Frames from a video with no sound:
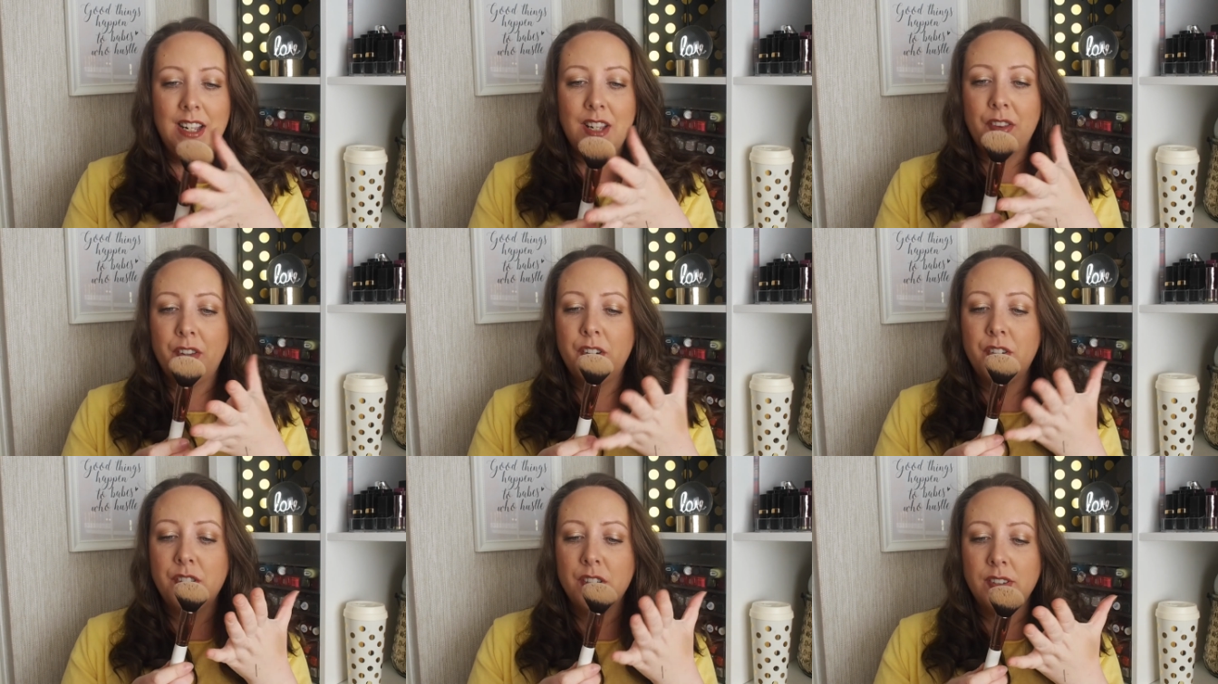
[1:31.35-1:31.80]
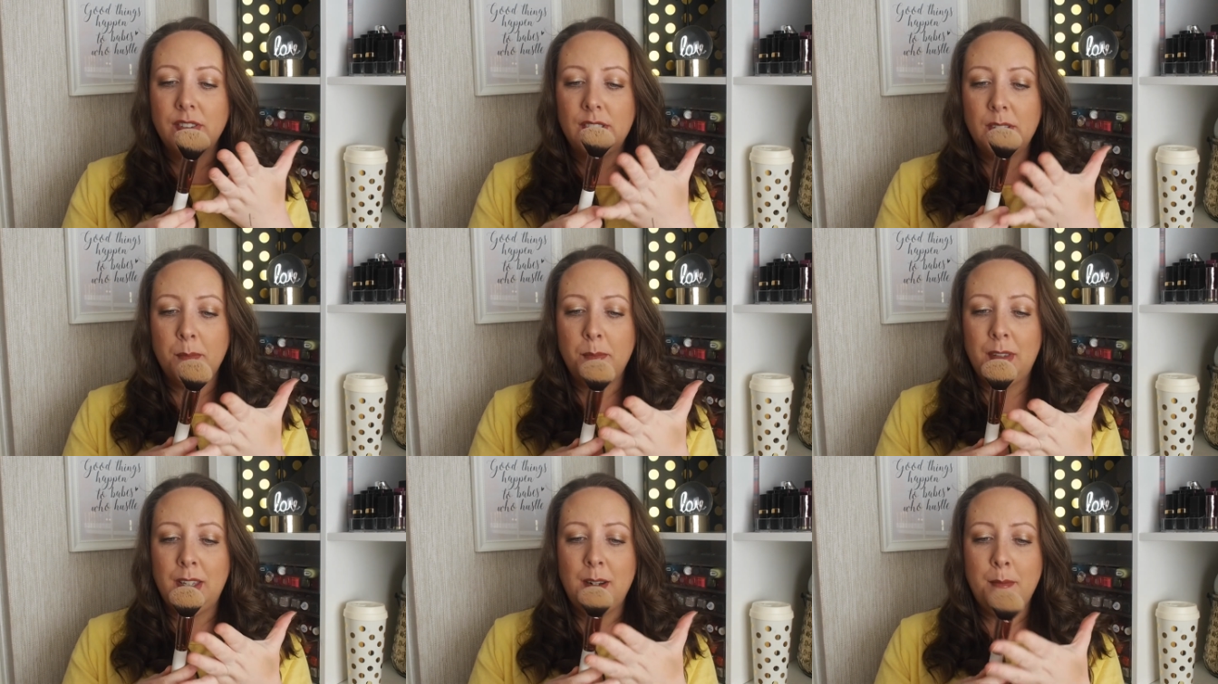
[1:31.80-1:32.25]
There's just
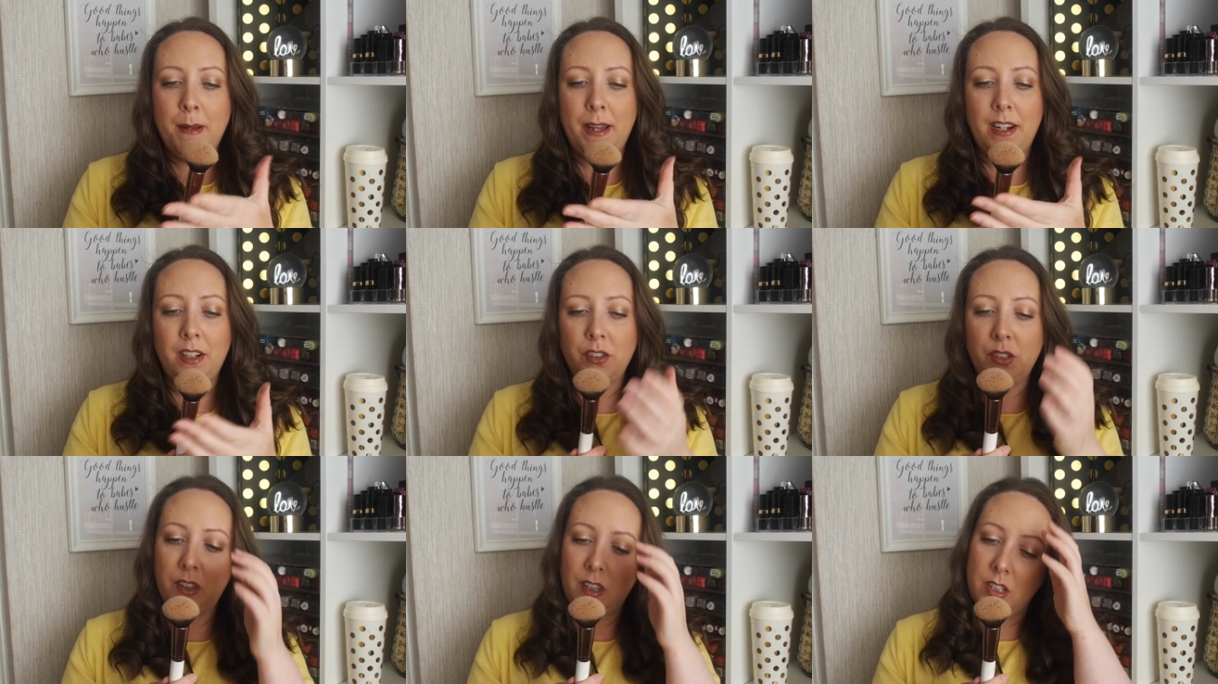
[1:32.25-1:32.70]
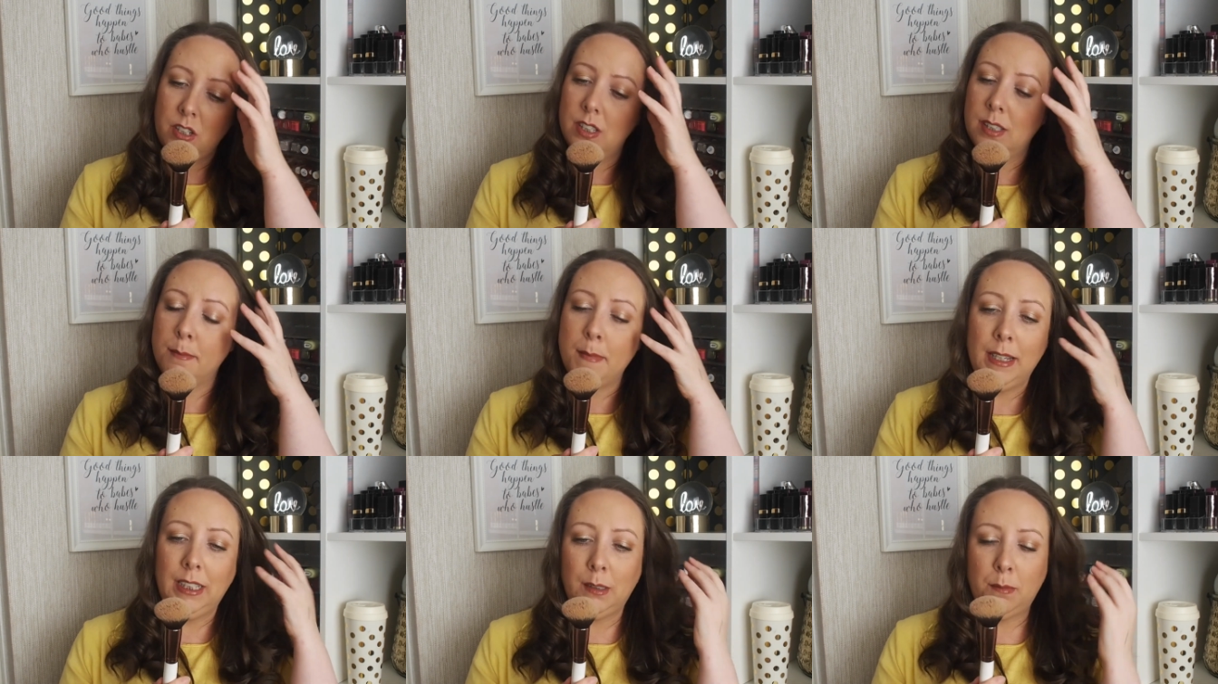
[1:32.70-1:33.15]
something about it that
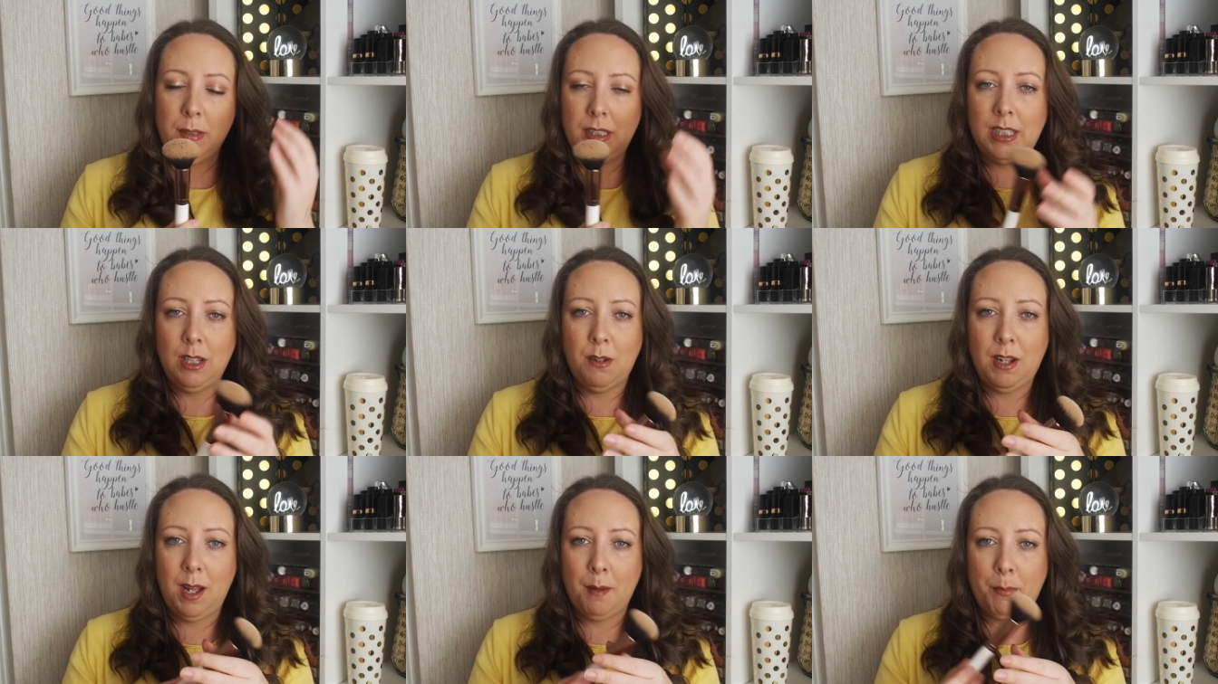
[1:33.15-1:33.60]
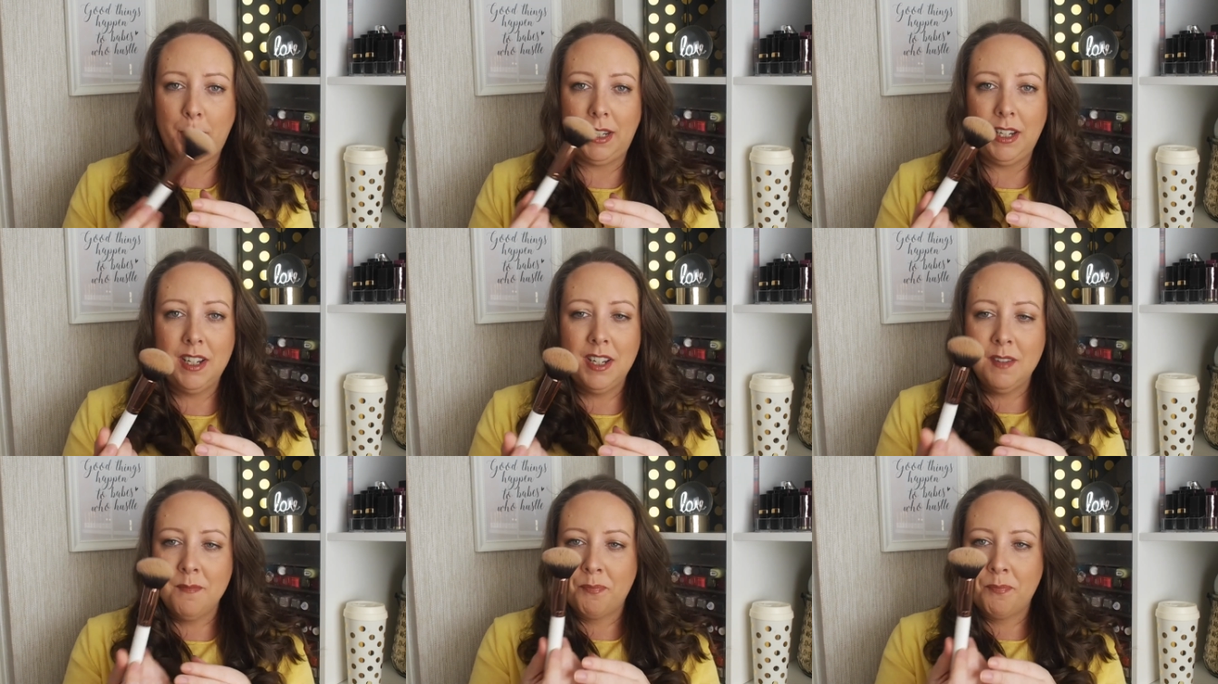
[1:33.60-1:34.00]
just makes me so happy.